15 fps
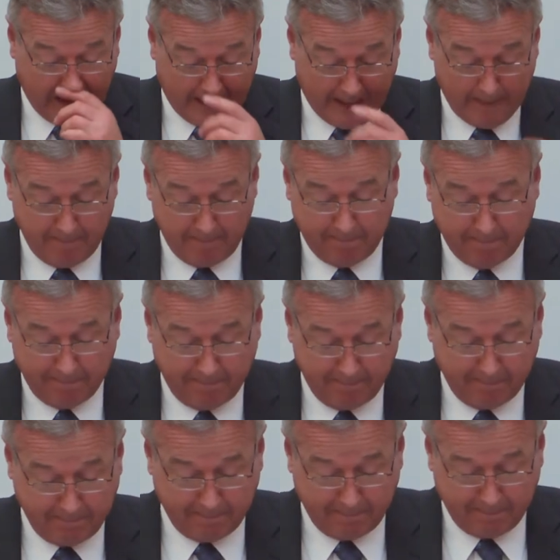
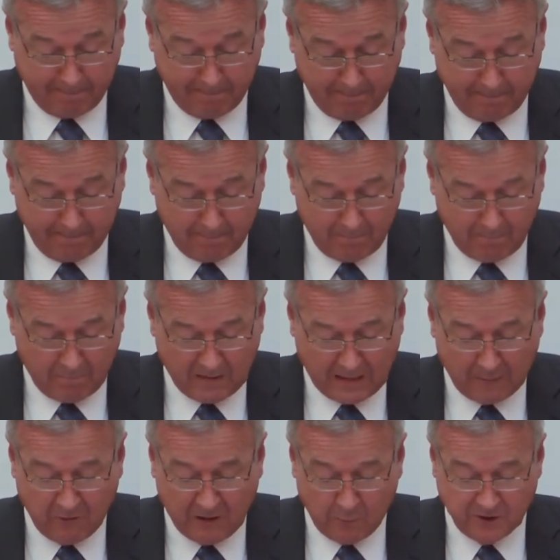
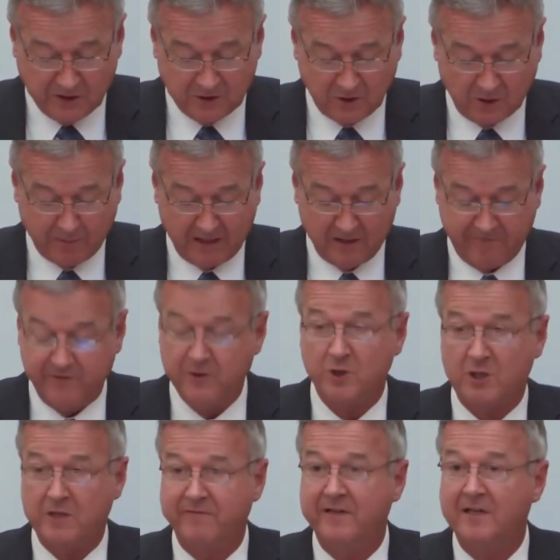I really want to talk about the
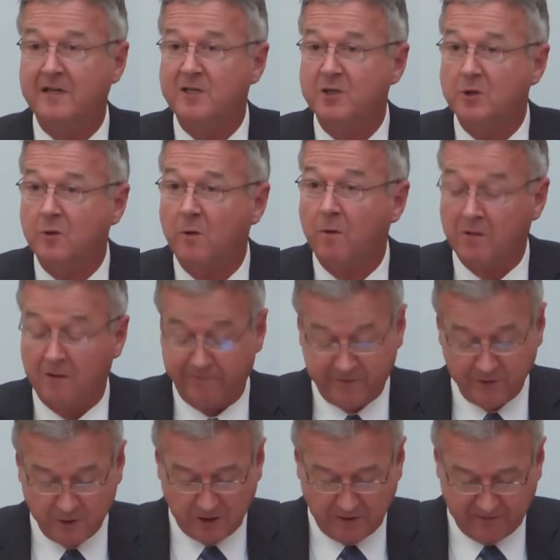future of English law, the
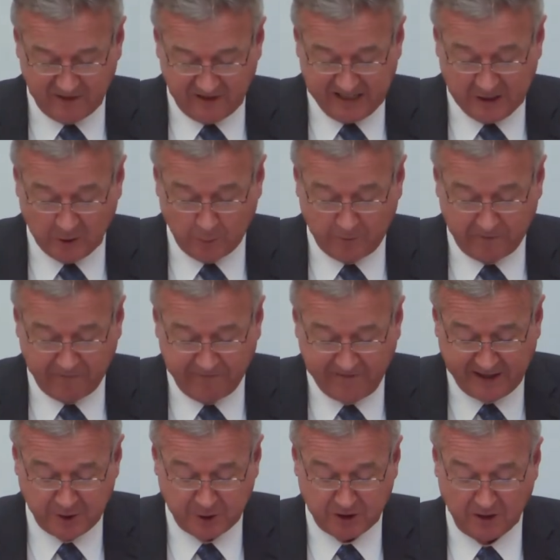future of the legal
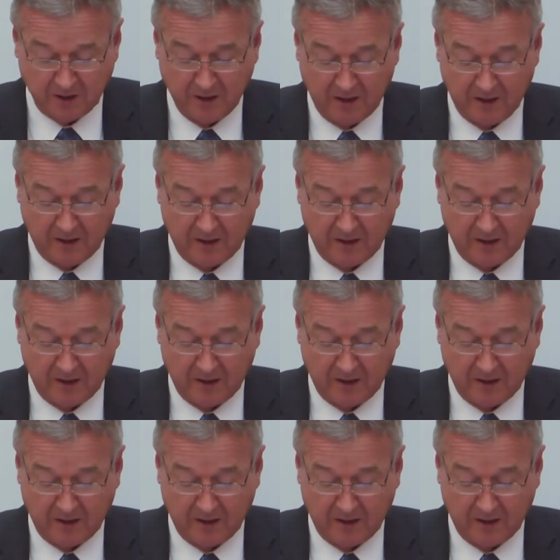profession,